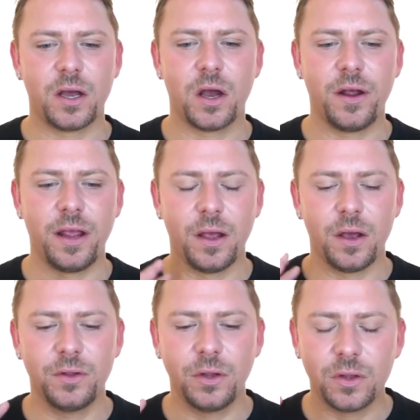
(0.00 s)
that are
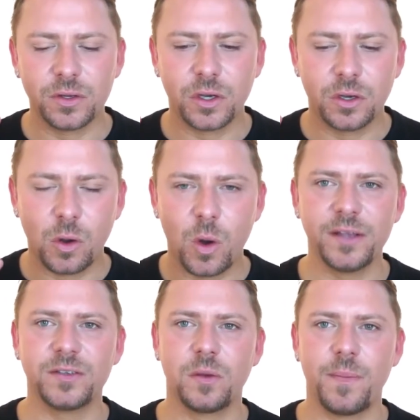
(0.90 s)
not
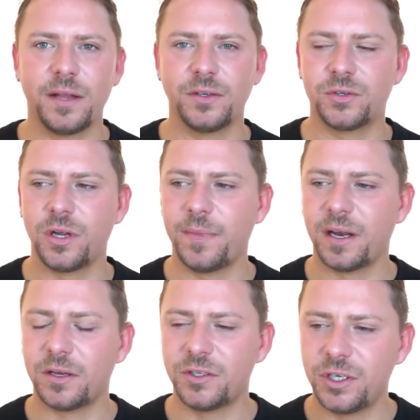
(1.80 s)
quite so mainstream,
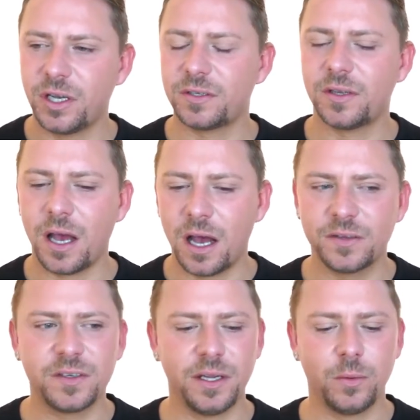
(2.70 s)
that are just
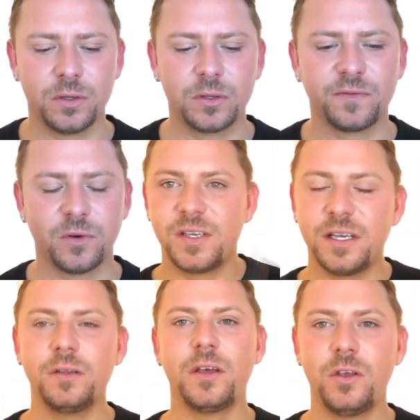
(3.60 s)
utterly wonderful.
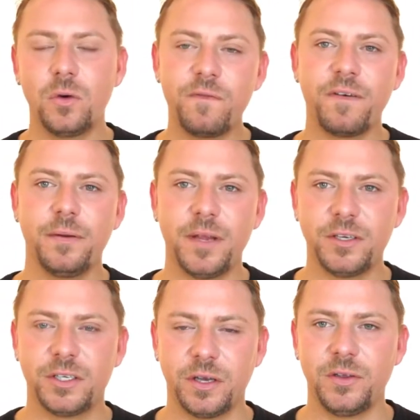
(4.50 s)
Consider that your
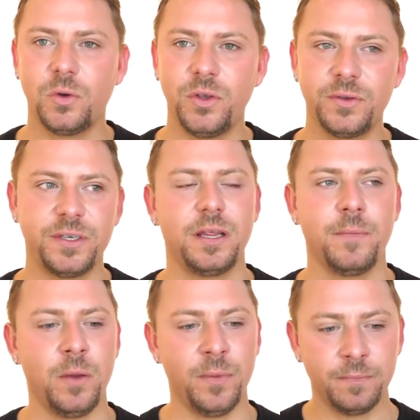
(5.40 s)
foundation that you're using at
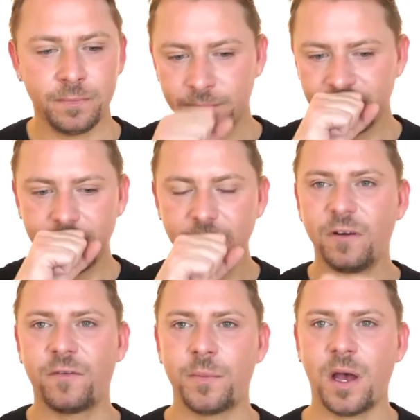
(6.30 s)
the moment
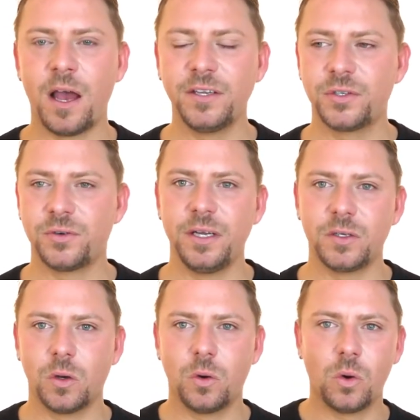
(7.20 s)
from the high
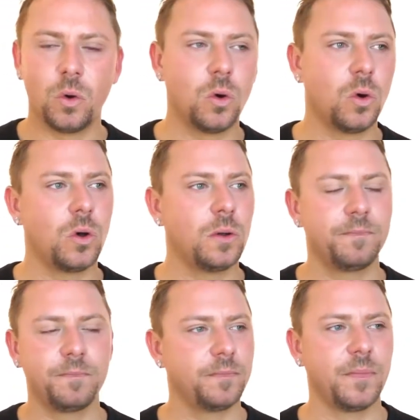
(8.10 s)
street
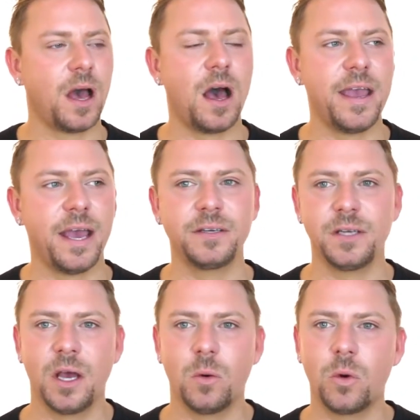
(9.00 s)
or a
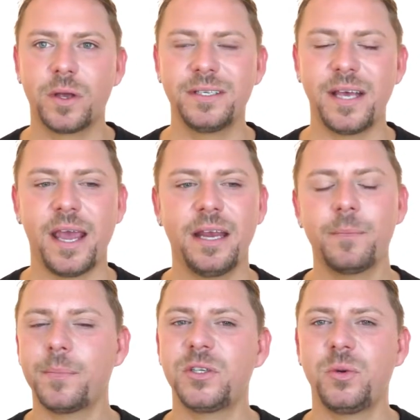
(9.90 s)
high-end will
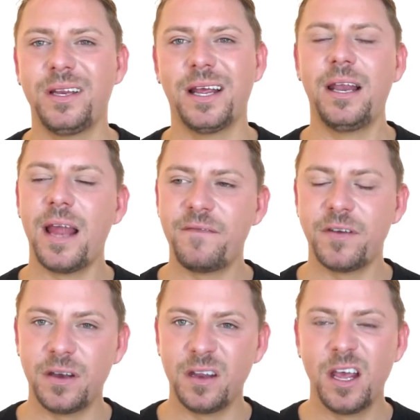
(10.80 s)
contain between
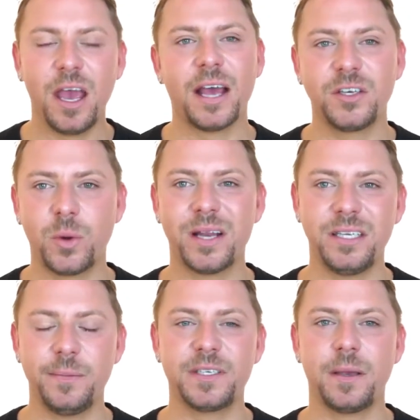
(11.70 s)
11 and
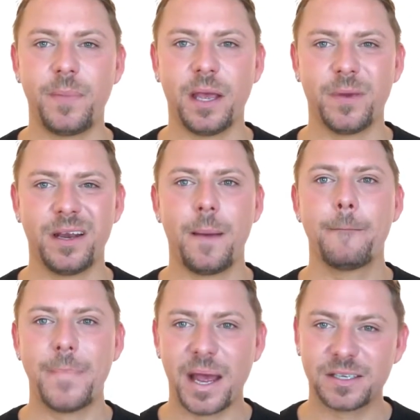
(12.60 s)
20% pigment
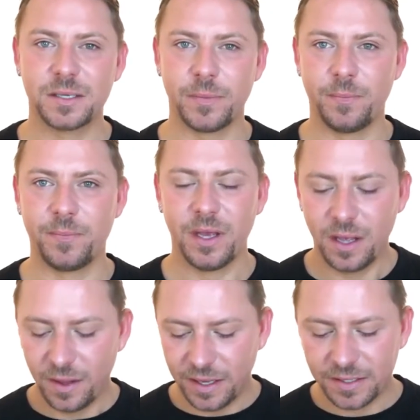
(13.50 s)
maximum.
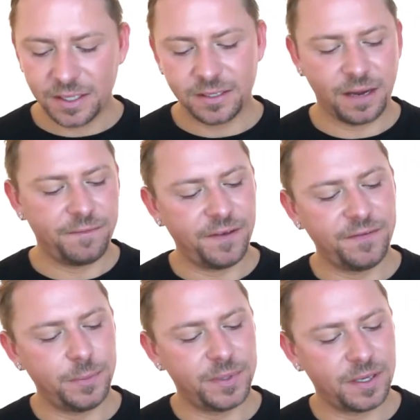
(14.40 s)
These contain
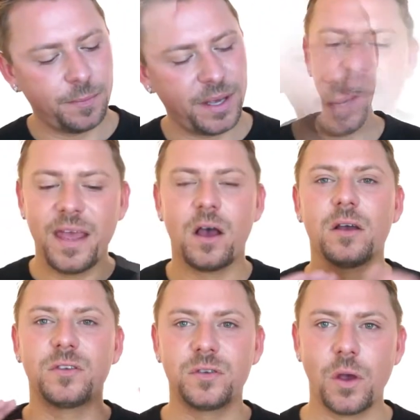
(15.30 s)
50% pigment. They
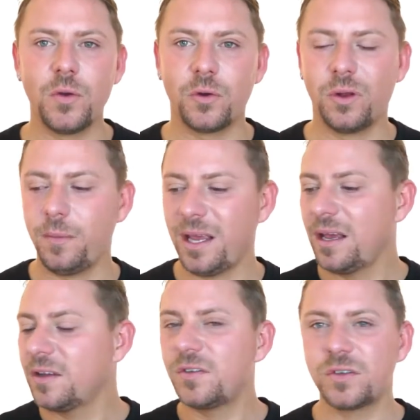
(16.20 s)
are so
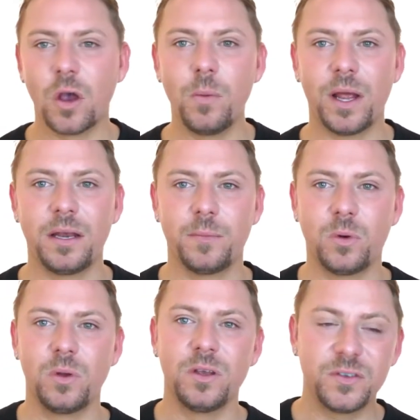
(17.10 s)
creamy, so
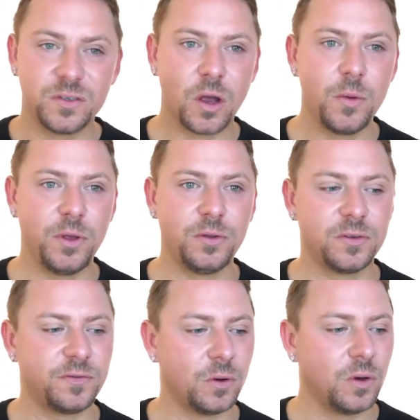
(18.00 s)
blendable, so
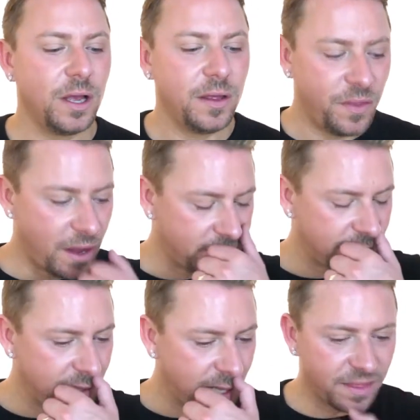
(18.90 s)
beautiful. There
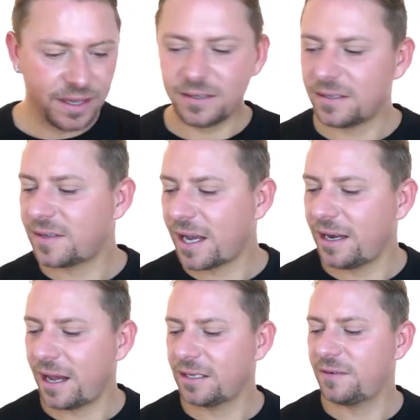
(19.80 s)
is nothing to
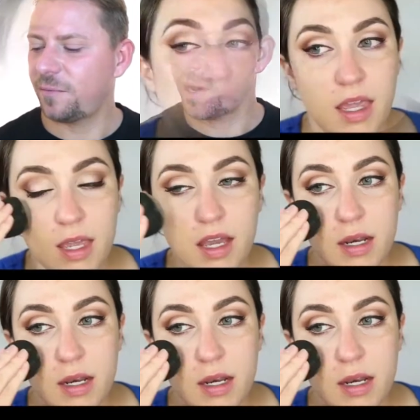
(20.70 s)
say negative about them.